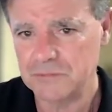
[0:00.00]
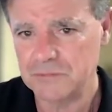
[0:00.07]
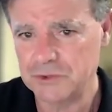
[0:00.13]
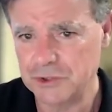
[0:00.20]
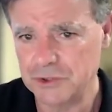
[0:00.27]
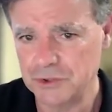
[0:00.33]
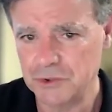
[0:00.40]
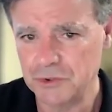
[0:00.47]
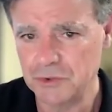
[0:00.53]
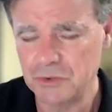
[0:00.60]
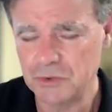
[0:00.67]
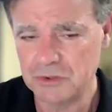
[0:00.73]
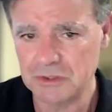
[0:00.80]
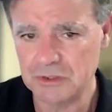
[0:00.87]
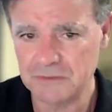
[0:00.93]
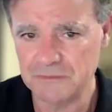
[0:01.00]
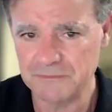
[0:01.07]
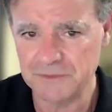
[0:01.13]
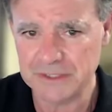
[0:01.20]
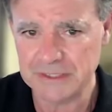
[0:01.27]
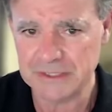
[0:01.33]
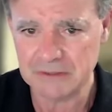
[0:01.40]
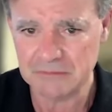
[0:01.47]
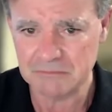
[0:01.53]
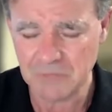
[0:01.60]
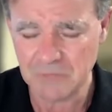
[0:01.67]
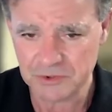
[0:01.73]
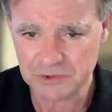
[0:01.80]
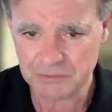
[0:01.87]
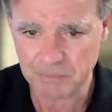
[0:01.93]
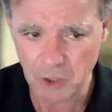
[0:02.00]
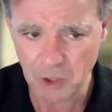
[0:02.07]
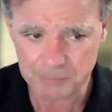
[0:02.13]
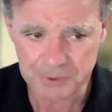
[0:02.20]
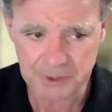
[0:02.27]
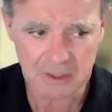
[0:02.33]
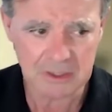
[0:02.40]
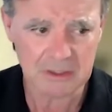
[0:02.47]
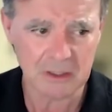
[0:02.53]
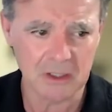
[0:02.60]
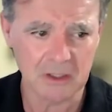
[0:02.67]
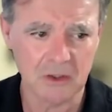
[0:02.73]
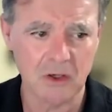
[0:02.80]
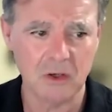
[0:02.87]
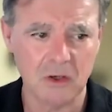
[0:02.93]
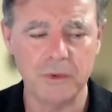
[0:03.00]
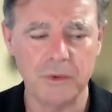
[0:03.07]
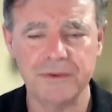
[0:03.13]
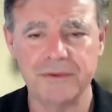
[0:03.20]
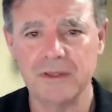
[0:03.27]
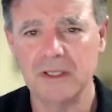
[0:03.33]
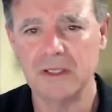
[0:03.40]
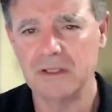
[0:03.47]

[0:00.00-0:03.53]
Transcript: two of the most popular, along with